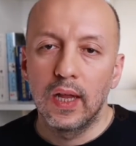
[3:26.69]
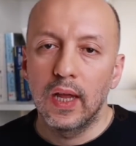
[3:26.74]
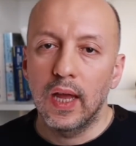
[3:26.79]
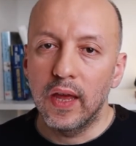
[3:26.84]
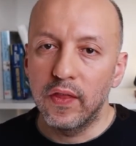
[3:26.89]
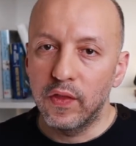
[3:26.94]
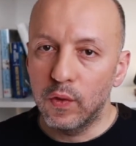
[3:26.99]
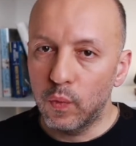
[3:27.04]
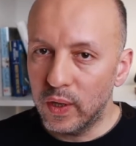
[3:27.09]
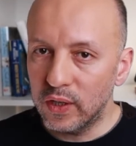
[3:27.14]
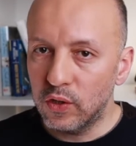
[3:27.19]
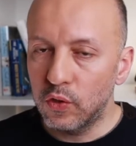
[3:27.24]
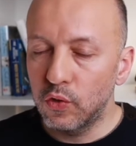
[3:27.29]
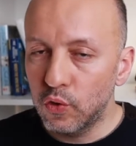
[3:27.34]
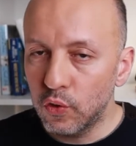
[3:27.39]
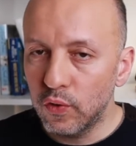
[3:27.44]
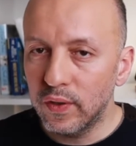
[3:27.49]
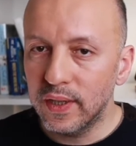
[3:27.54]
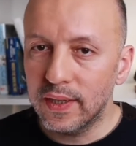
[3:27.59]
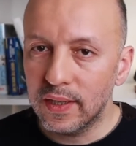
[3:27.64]
And the way to
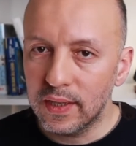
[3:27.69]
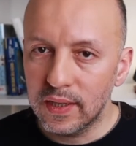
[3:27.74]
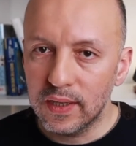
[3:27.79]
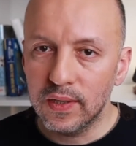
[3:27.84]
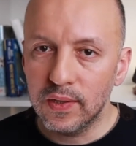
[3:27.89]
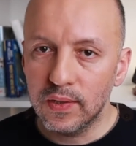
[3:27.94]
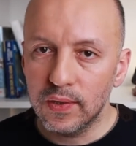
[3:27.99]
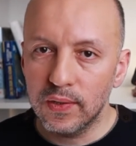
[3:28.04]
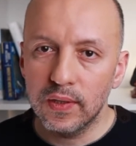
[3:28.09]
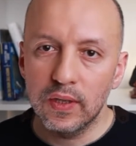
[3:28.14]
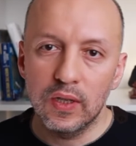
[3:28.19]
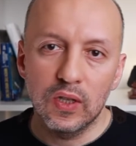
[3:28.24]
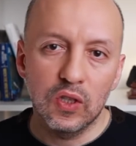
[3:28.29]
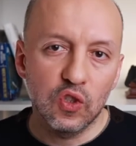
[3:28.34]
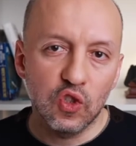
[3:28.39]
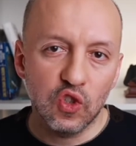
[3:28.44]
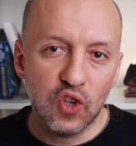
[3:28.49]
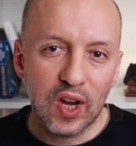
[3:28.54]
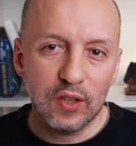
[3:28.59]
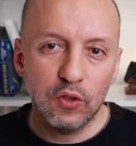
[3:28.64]
do it is
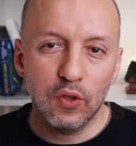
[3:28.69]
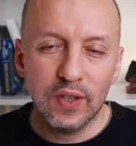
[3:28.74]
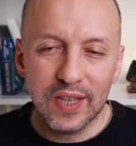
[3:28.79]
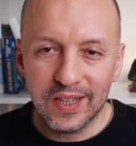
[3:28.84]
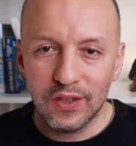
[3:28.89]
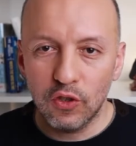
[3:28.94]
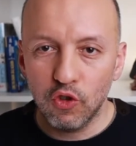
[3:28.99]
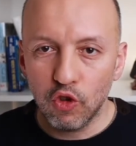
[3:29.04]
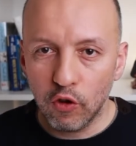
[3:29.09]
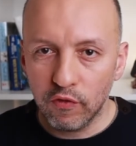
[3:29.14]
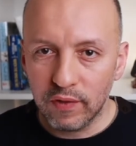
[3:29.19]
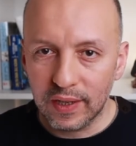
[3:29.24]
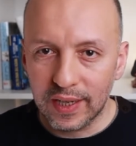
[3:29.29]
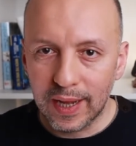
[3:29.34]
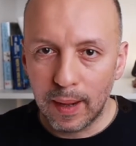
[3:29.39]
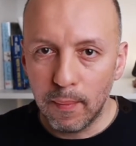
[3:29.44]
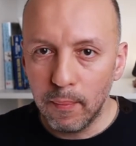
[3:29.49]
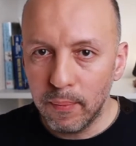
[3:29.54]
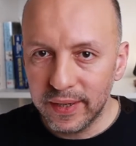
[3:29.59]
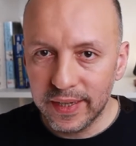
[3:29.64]
try to get to know the
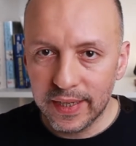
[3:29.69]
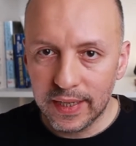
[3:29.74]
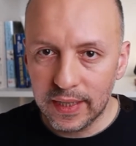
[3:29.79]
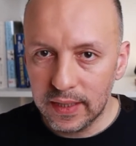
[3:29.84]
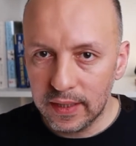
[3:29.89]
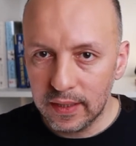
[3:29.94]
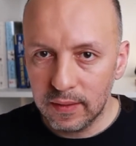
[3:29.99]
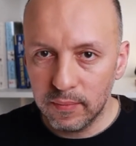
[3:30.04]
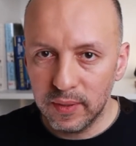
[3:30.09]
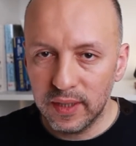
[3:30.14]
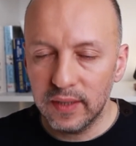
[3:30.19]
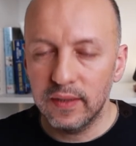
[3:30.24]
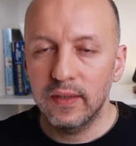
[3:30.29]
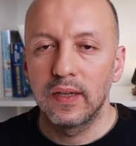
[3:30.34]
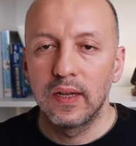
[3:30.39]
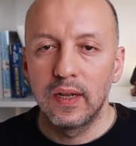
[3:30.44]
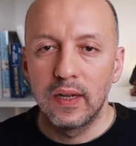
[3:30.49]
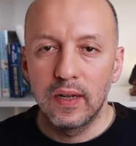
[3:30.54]
company a little bit,